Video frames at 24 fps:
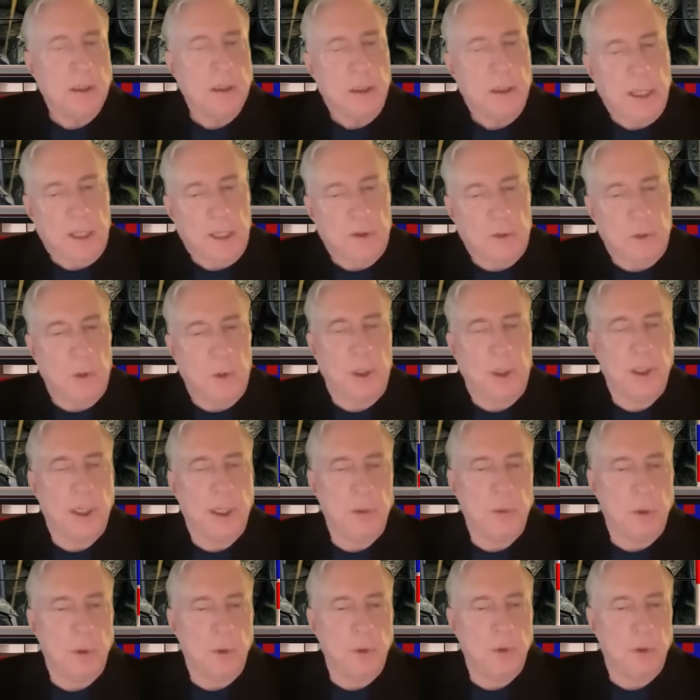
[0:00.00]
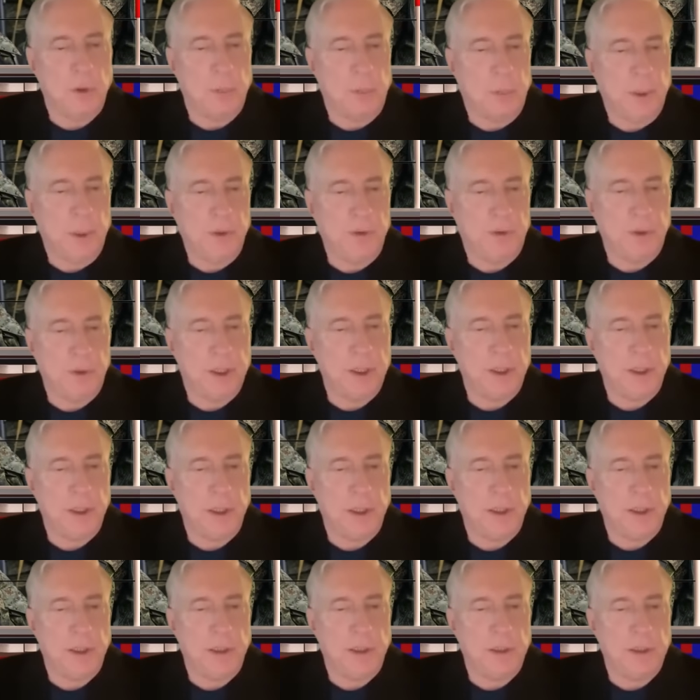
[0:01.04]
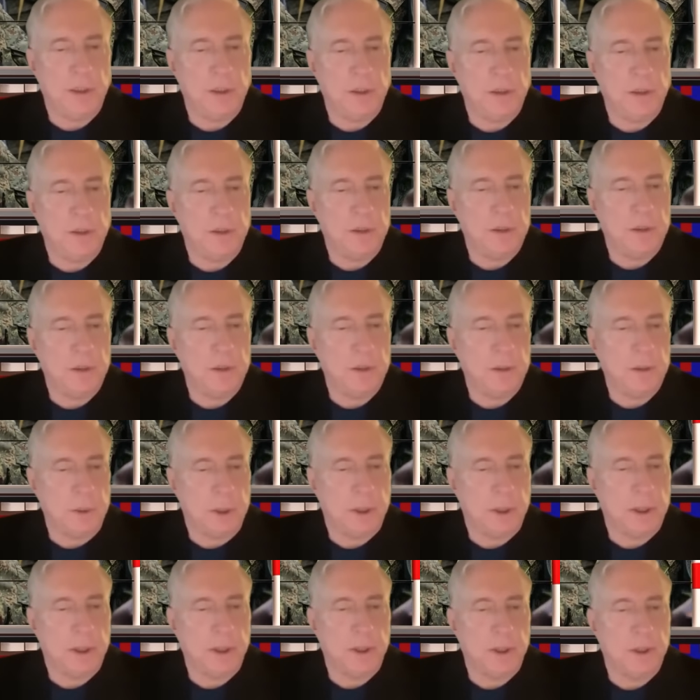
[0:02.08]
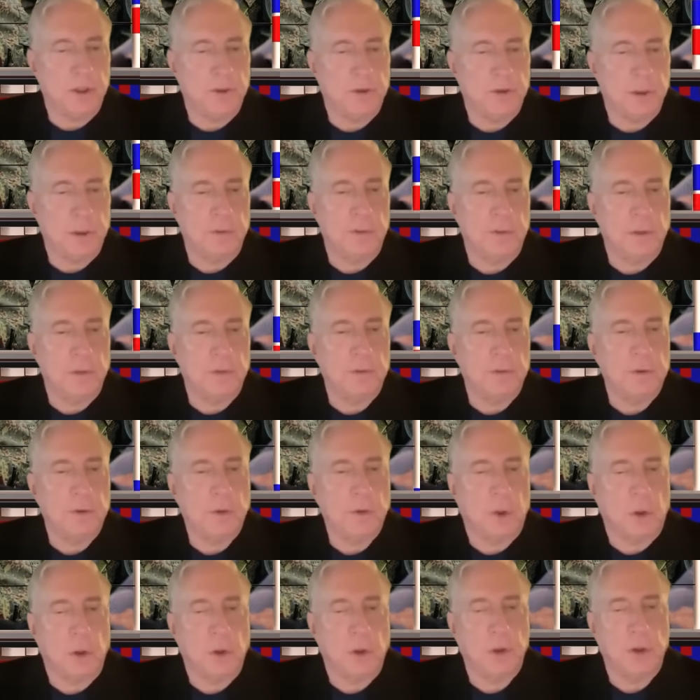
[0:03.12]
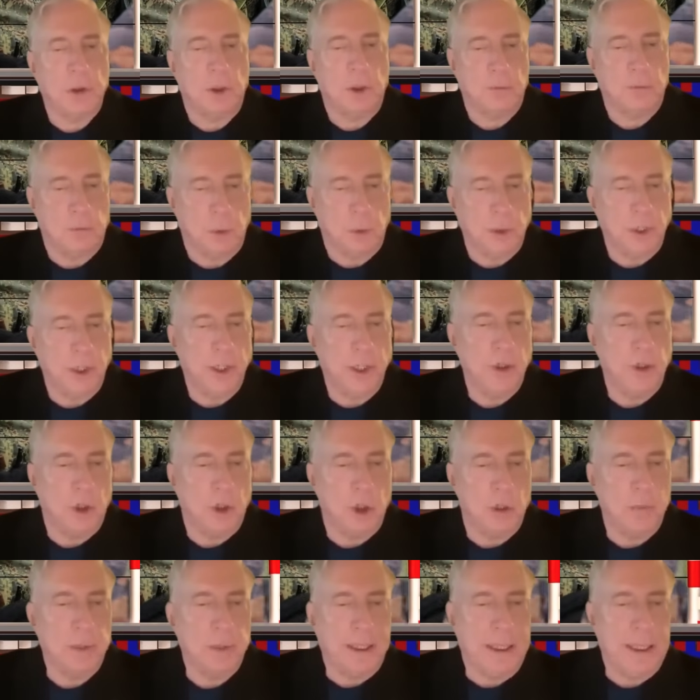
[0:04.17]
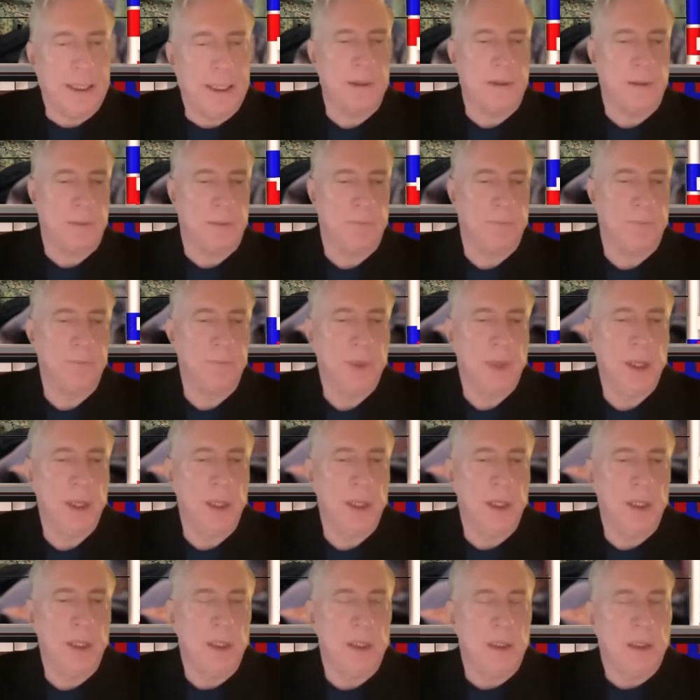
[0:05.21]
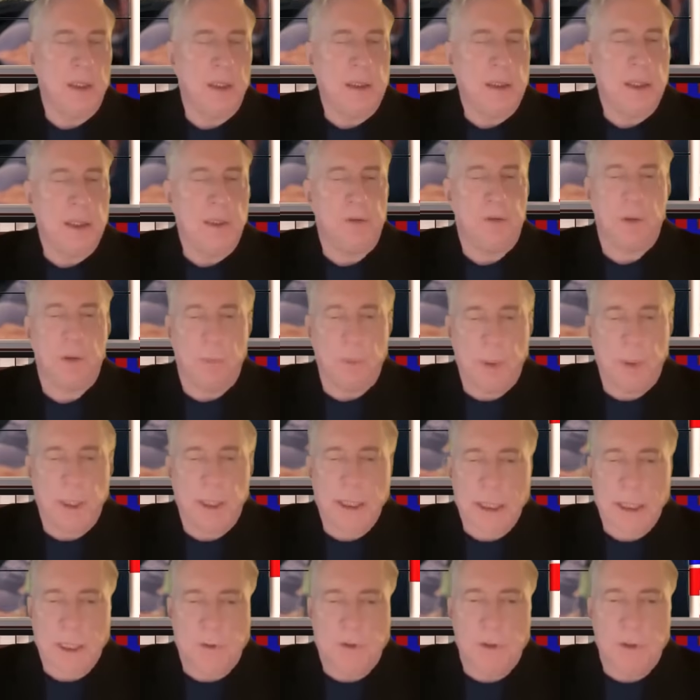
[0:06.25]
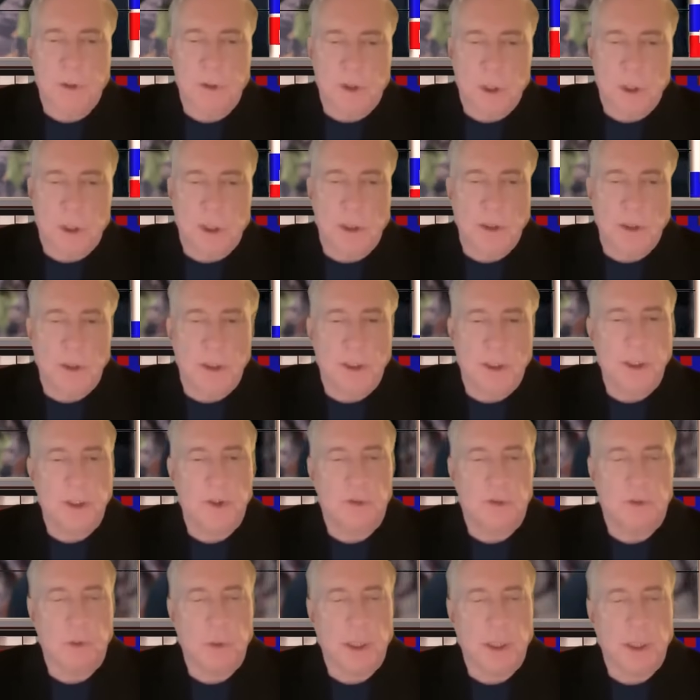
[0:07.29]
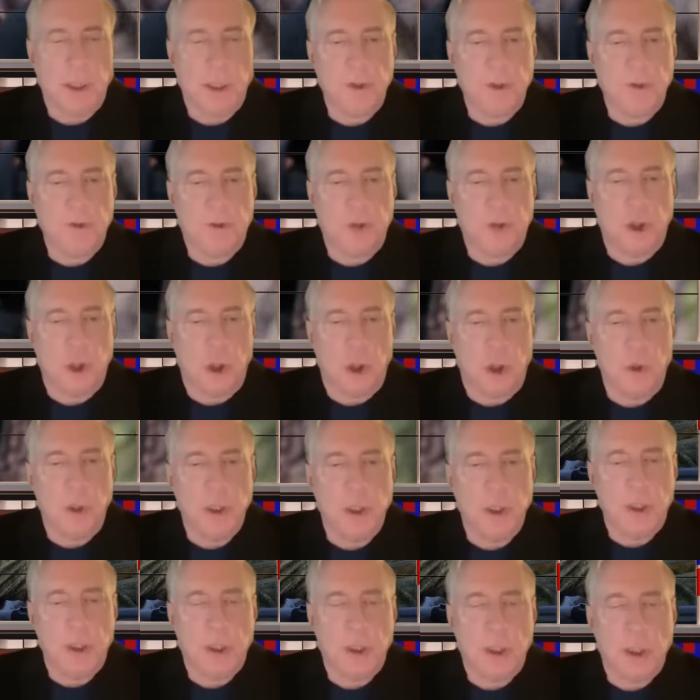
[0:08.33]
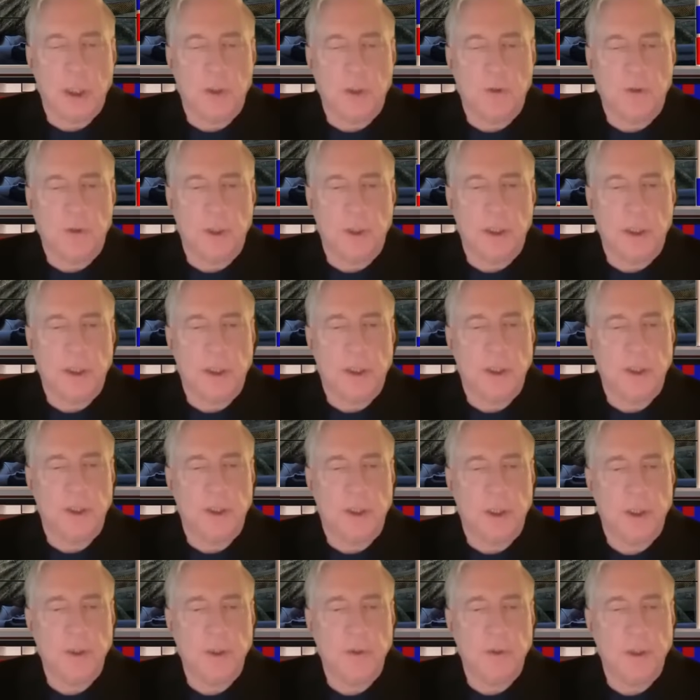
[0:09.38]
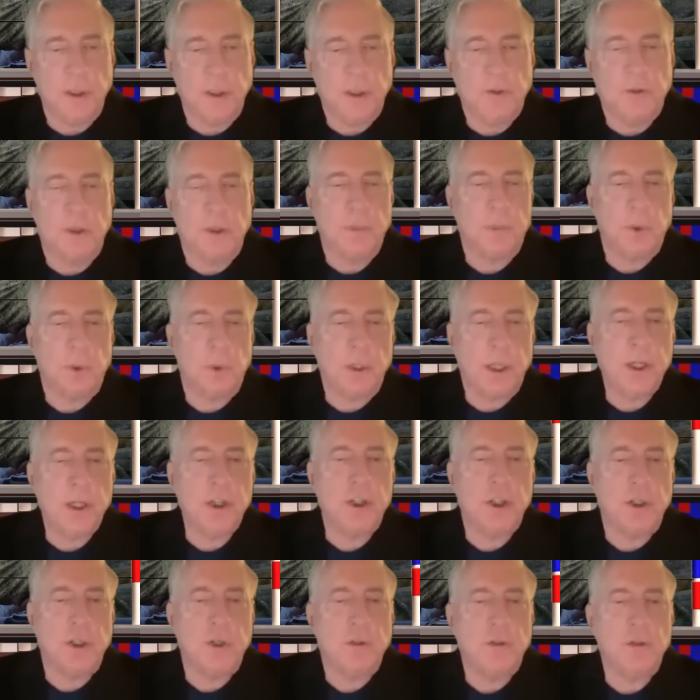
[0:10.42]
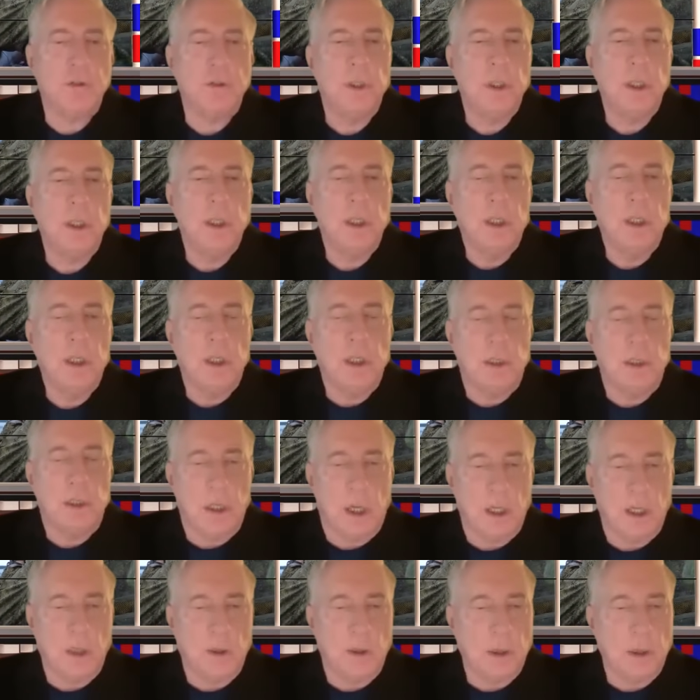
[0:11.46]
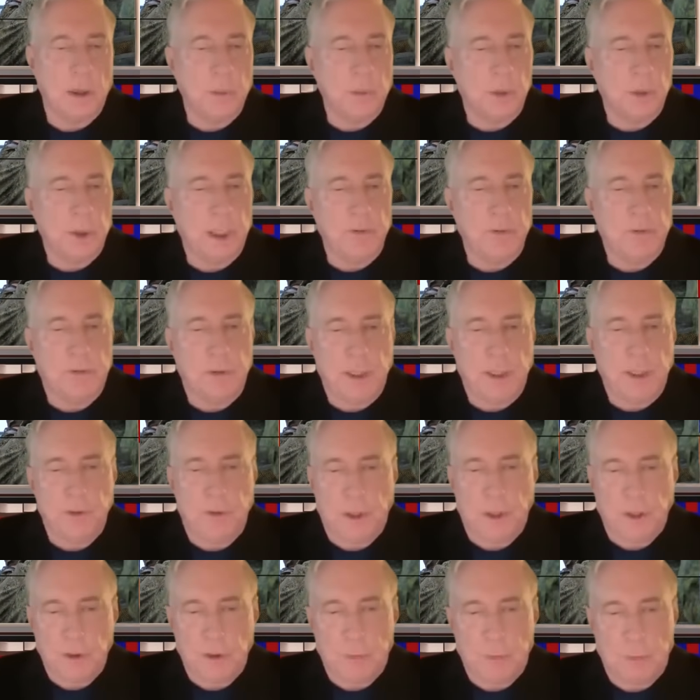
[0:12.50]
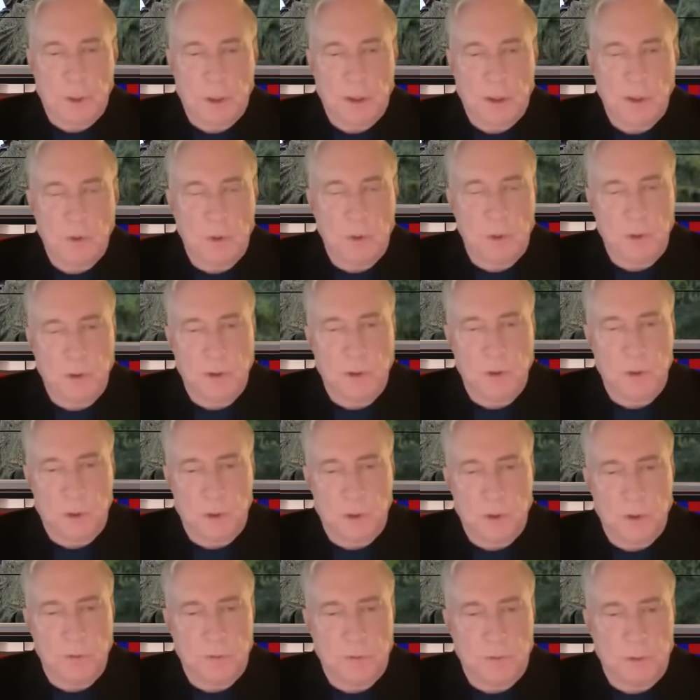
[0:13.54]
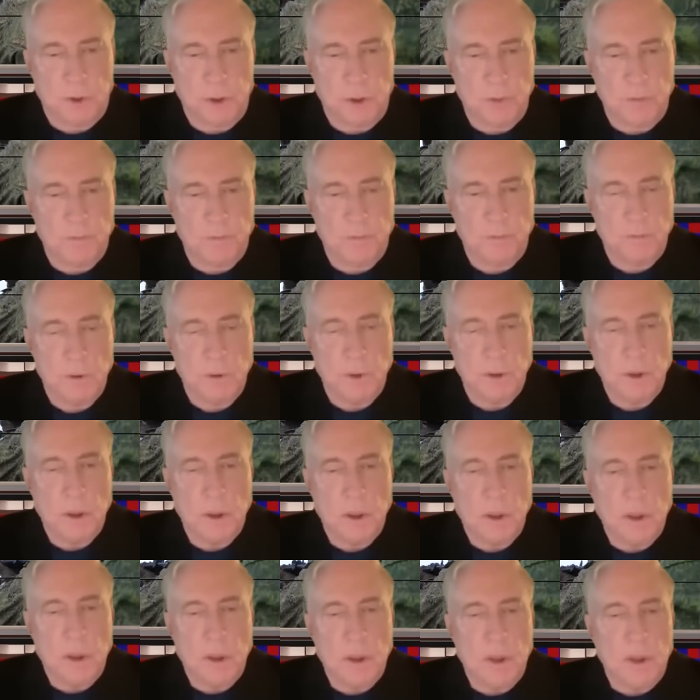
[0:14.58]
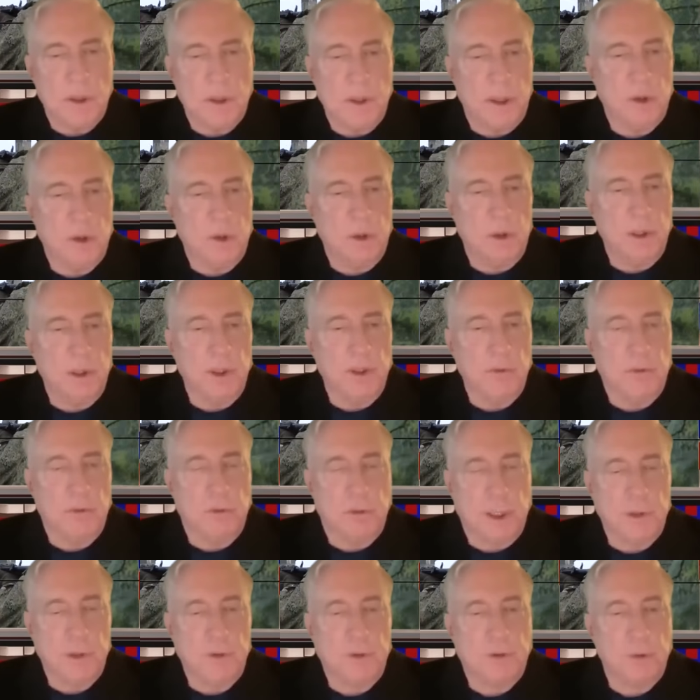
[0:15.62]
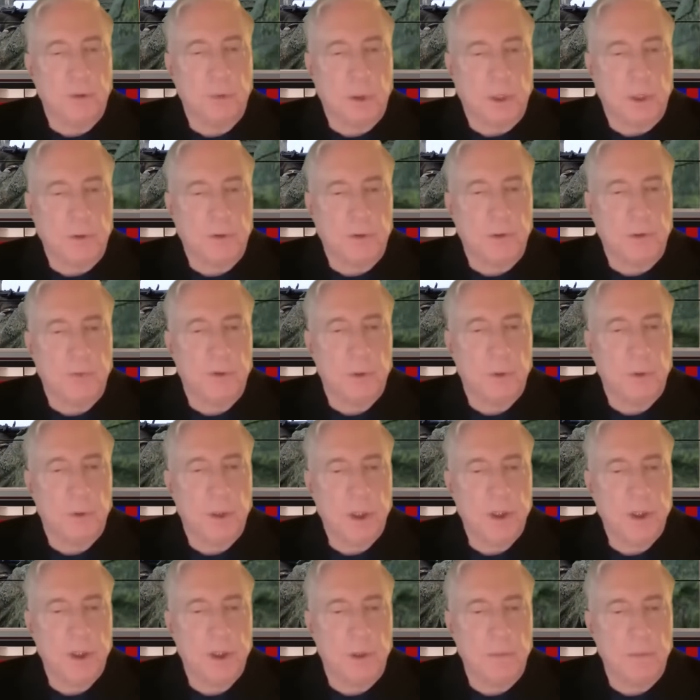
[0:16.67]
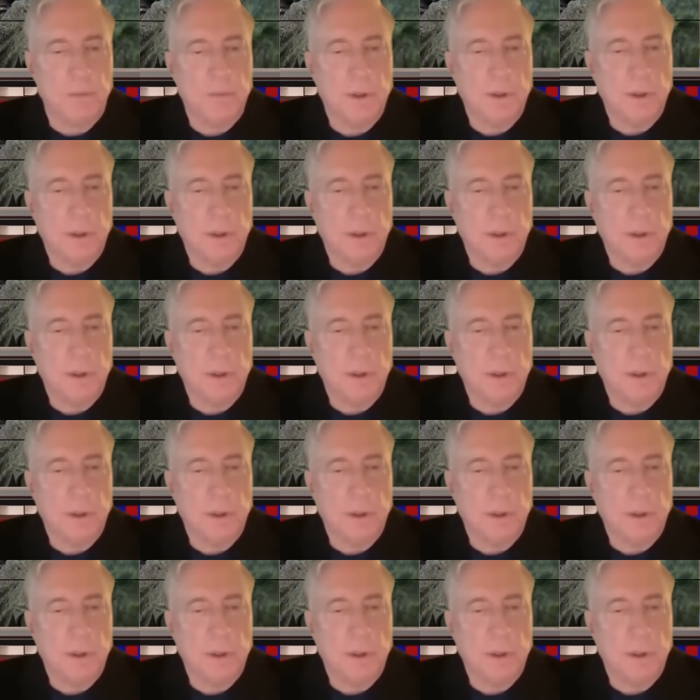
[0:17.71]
That's why I wrote the piece I did in the American Conservative called Avoiding Armageddon. If something isn't done and the Israelis go Gaza and continue these operations, not only will they face Hezbollah on the northern front, they're going to face the rest of the region.